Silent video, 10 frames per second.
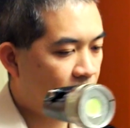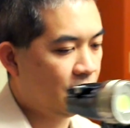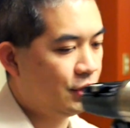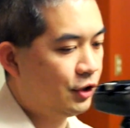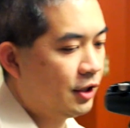
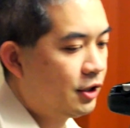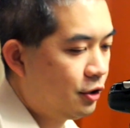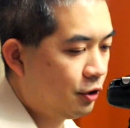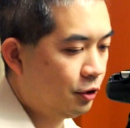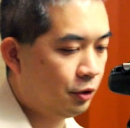is just
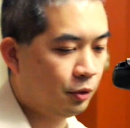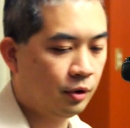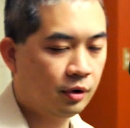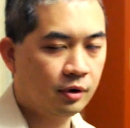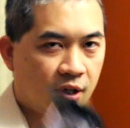to
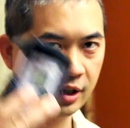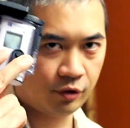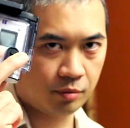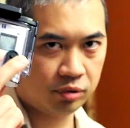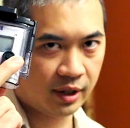kind
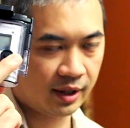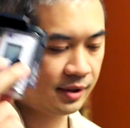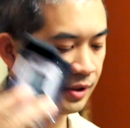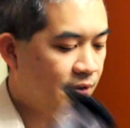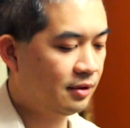of
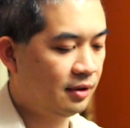replace